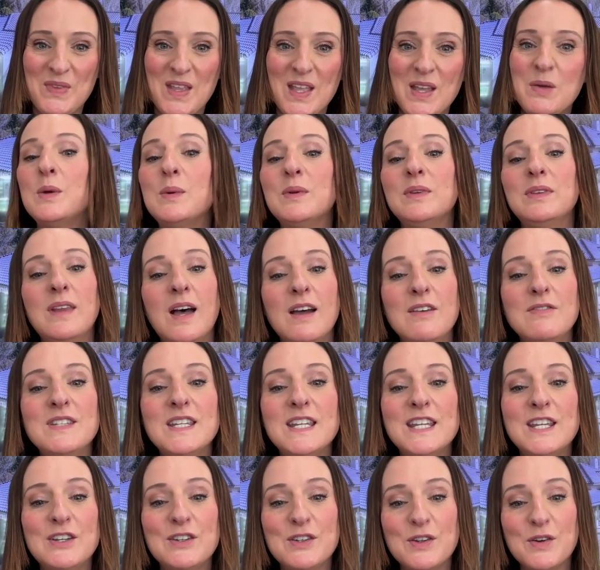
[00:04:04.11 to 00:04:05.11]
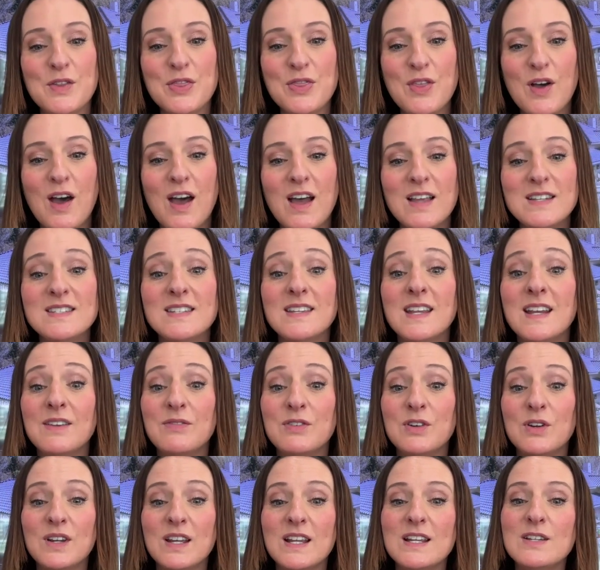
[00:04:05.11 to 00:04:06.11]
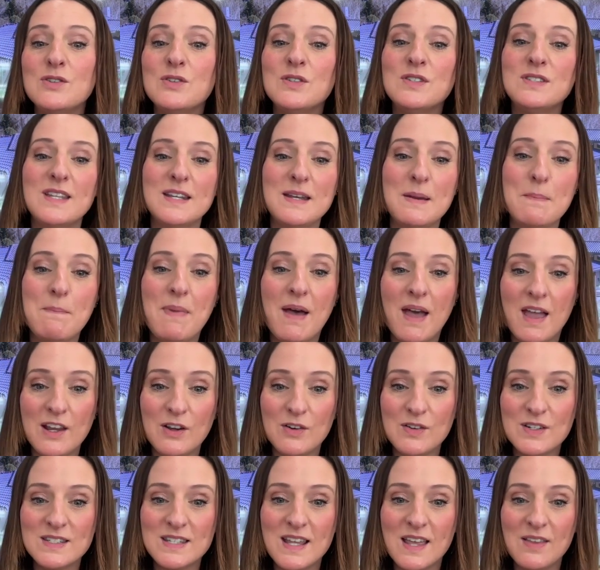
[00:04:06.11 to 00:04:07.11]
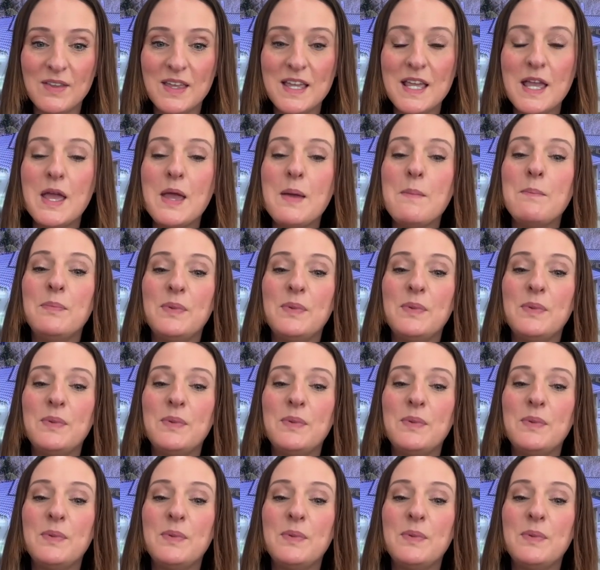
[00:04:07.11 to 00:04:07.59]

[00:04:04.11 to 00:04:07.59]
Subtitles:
We would love to hear your thoughts, and if you're interested in buying or selling,